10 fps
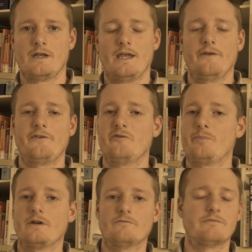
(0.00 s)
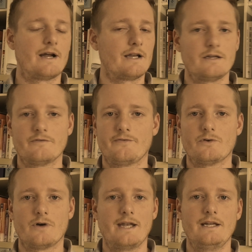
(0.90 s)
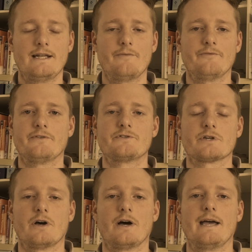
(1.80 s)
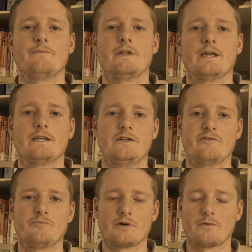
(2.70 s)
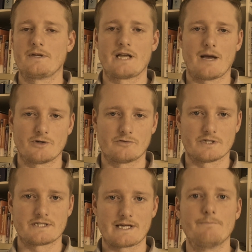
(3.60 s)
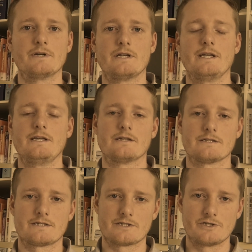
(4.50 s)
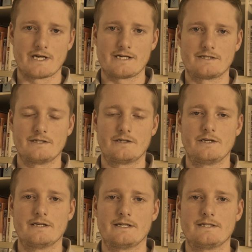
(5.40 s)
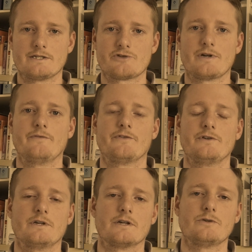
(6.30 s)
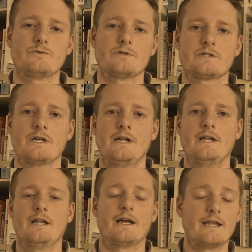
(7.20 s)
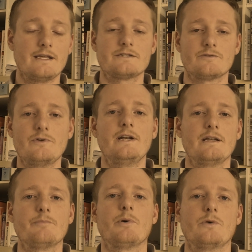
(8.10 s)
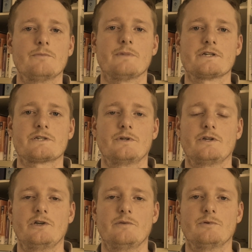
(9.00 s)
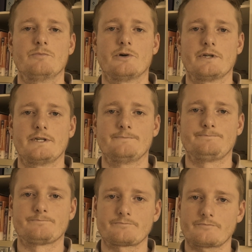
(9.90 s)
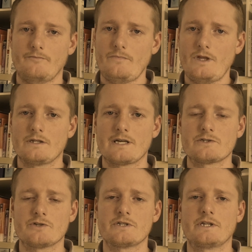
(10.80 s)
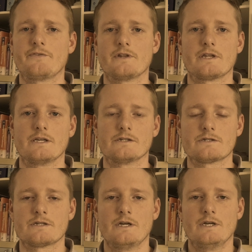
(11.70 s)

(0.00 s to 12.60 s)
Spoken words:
If you've been running for any length of time, then you've probably come across somebody that suggested that you need to strengthen your glutes. And it is a really important muscle in the human body. It does lots of different things.